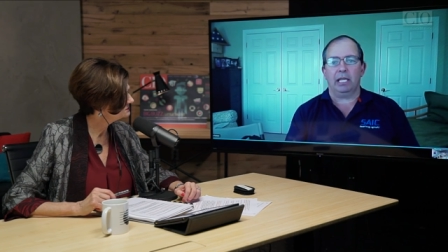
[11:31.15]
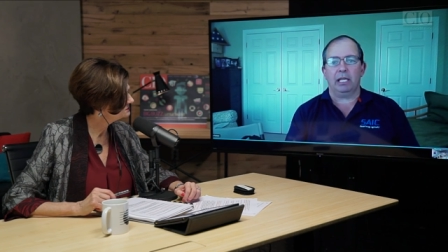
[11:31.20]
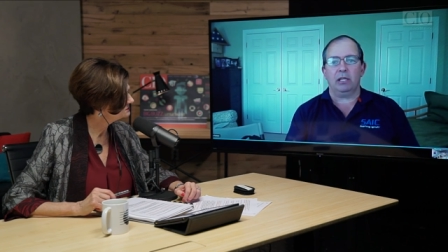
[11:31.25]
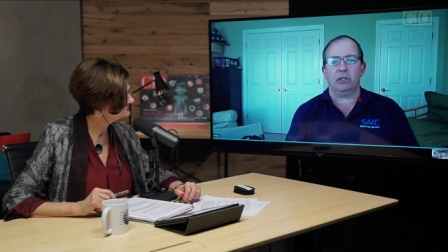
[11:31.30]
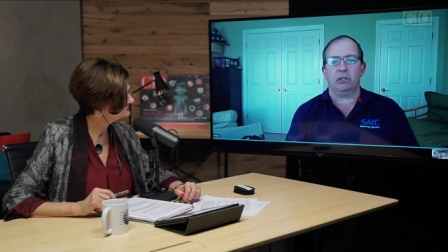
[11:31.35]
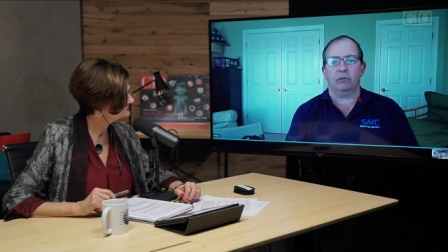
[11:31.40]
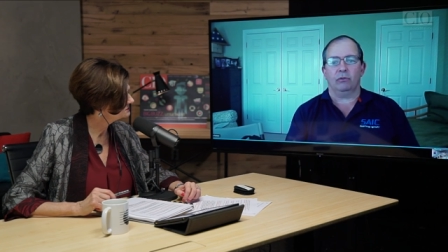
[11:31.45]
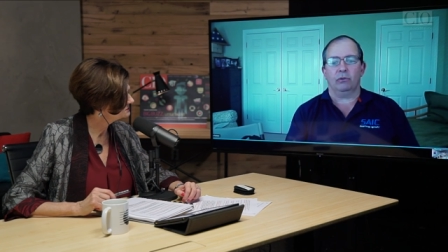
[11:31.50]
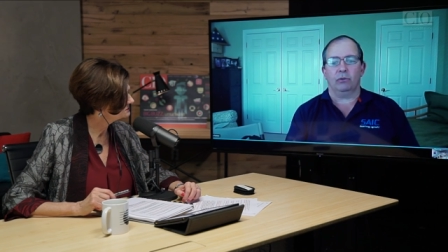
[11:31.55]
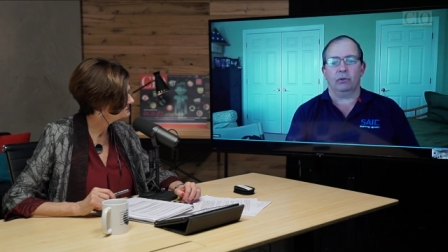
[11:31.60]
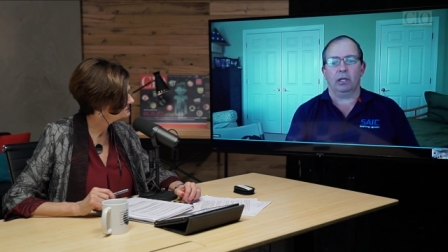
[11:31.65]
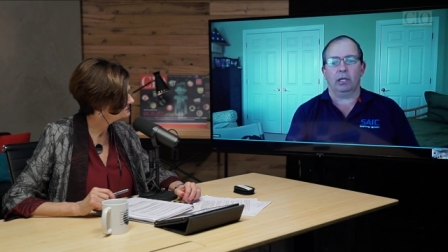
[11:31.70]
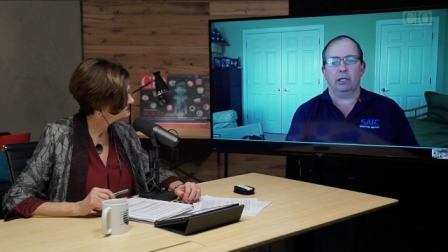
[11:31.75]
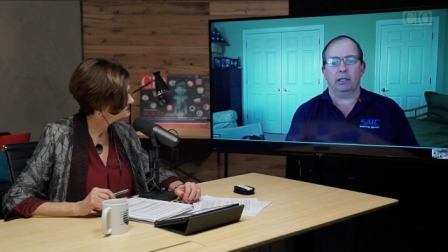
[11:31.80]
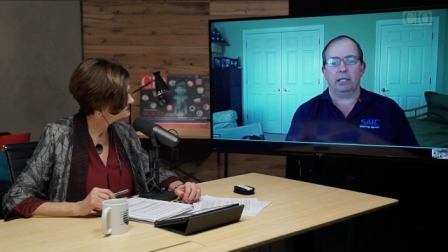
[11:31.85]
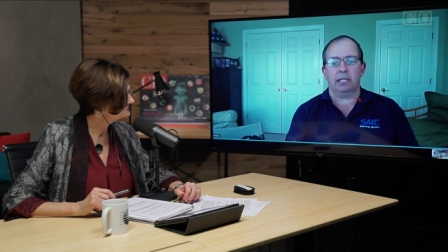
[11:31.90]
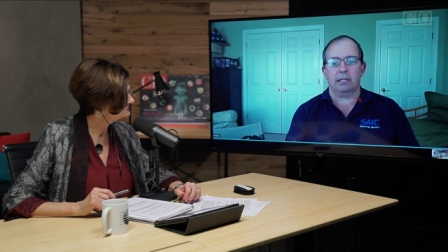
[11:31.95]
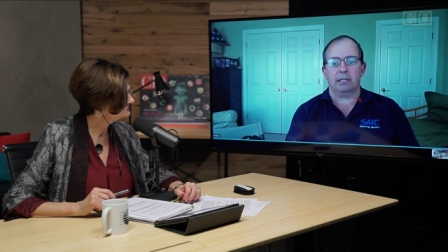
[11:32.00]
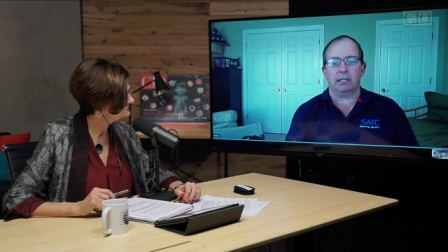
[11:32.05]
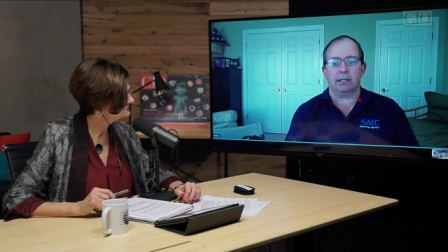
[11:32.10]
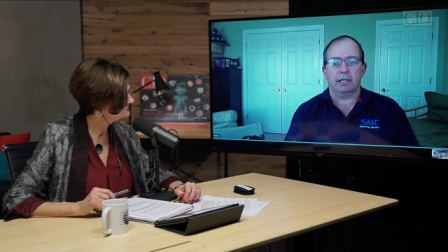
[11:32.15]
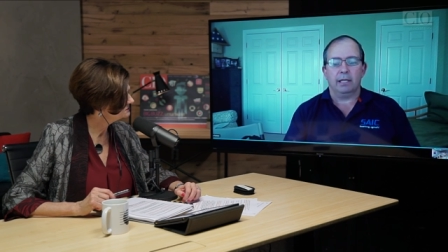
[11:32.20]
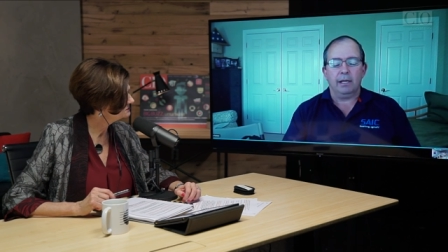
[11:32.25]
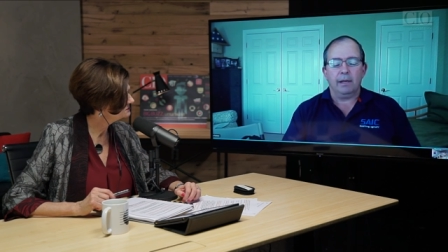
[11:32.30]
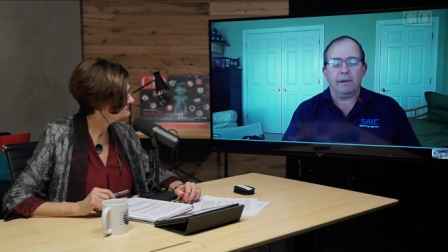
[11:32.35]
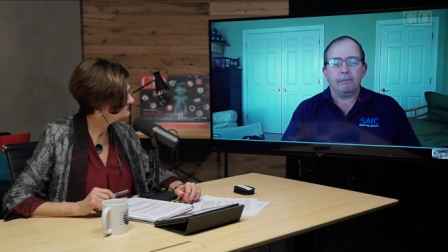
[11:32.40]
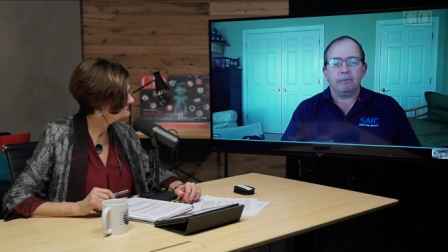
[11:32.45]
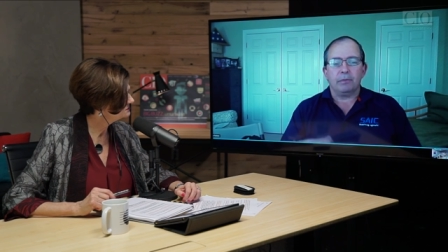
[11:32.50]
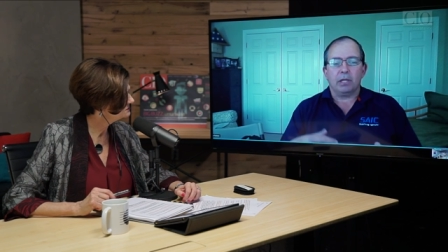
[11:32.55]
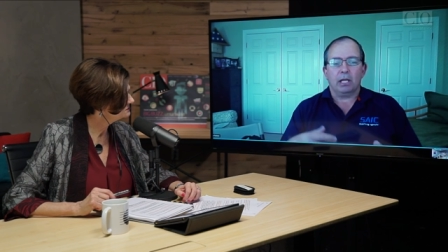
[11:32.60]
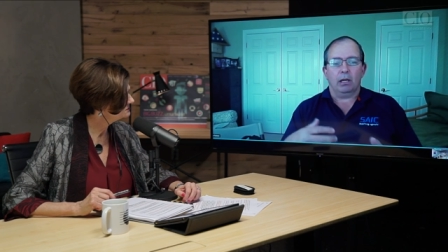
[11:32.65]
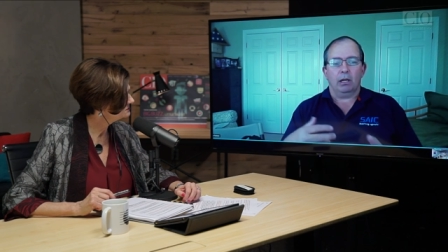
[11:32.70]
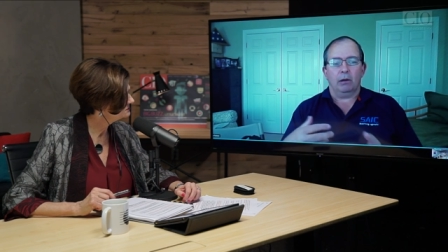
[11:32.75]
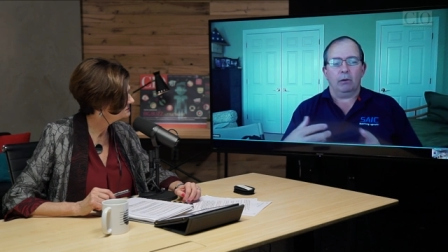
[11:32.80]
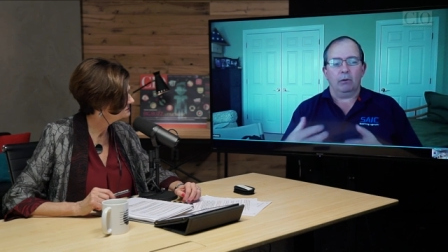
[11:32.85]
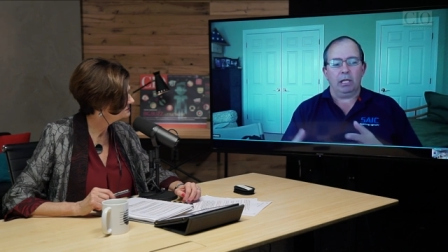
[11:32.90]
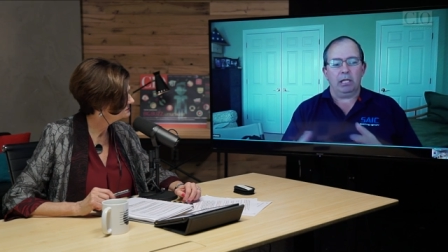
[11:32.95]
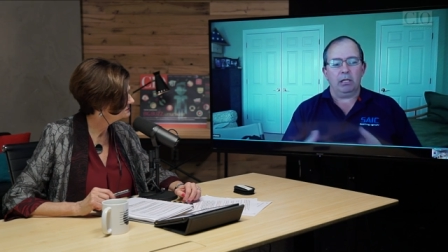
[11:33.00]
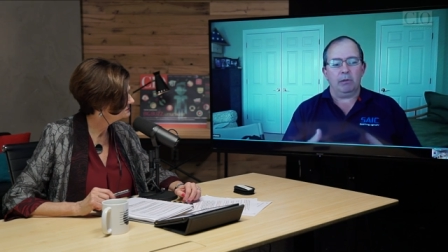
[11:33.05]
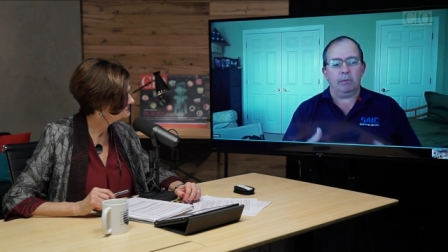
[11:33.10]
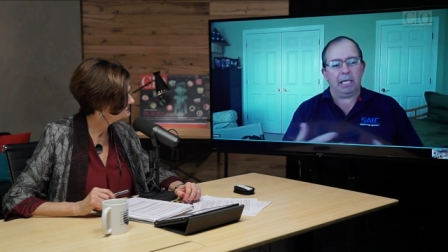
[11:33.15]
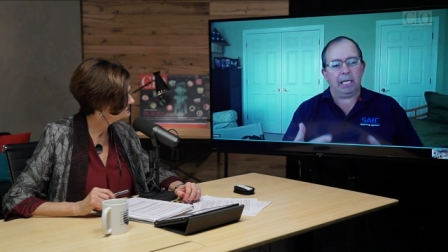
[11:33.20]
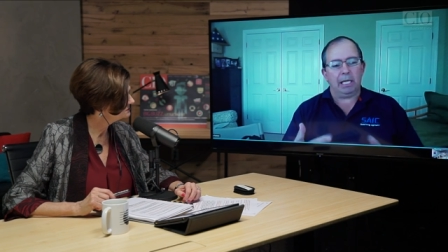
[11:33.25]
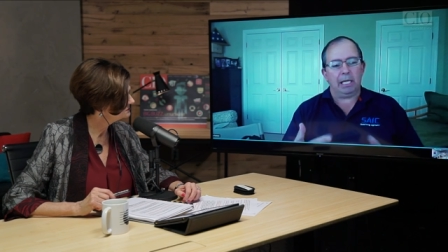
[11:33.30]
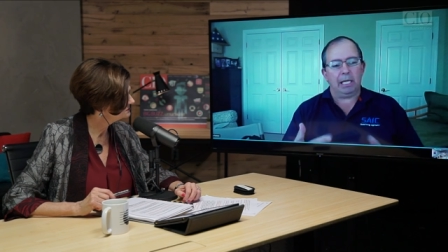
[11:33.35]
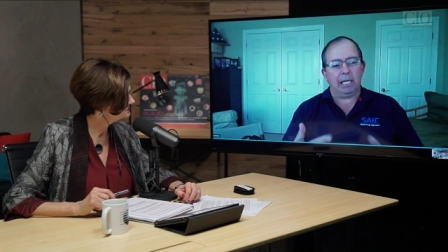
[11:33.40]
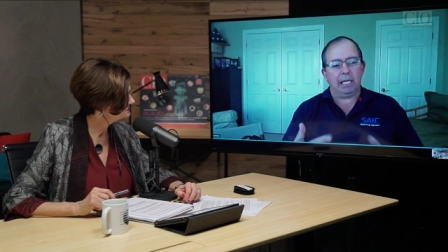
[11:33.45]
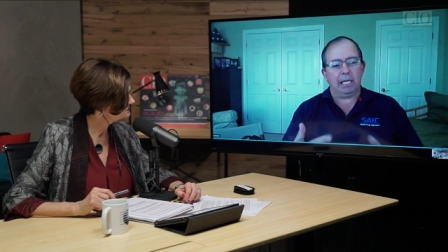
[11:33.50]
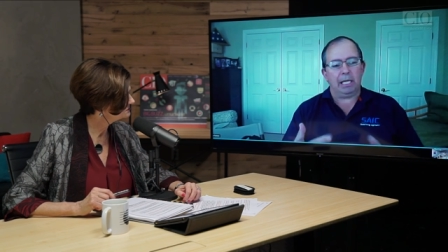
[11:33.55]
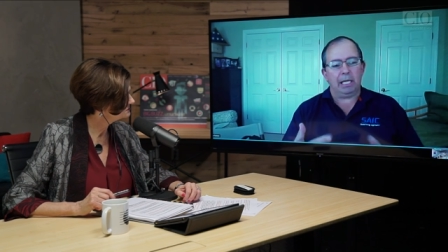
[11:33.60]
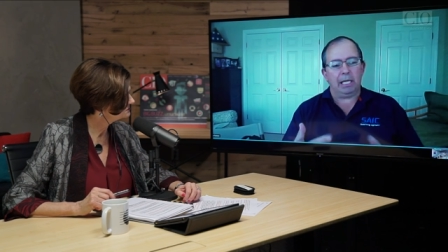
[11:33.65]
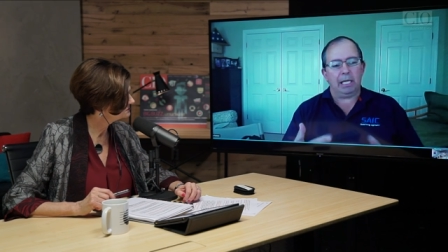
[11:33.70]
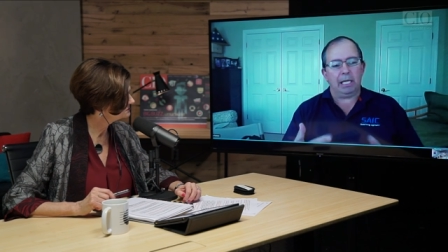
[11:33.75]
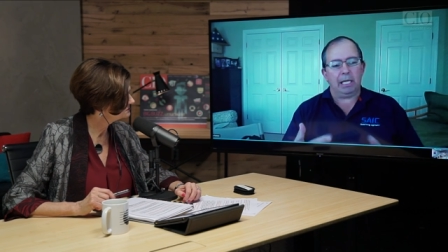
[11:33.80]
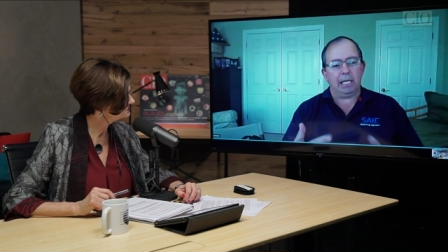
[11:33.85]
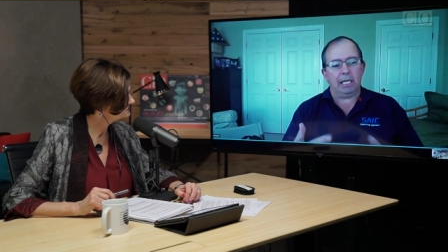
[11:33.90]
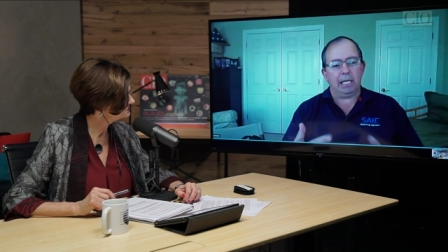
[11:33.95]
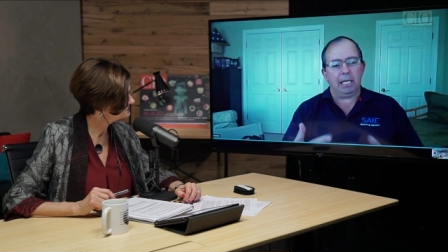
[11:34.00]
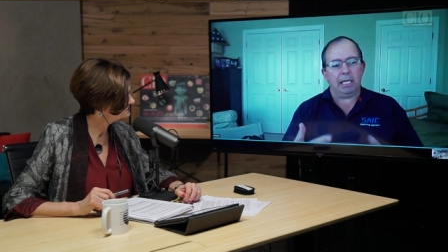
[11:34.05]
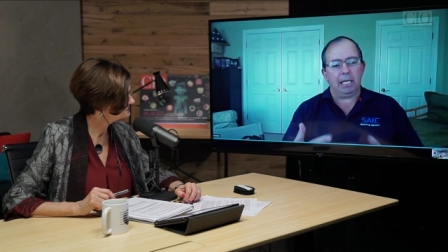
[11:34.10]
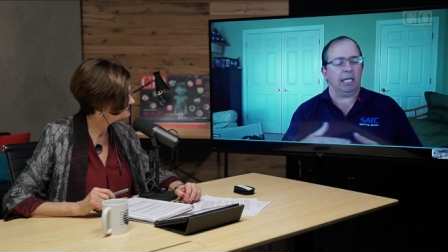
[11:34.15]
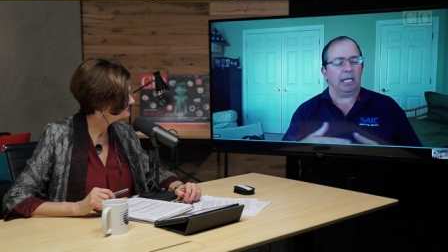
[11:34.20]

for all of this in the beginning of the CIO cycle,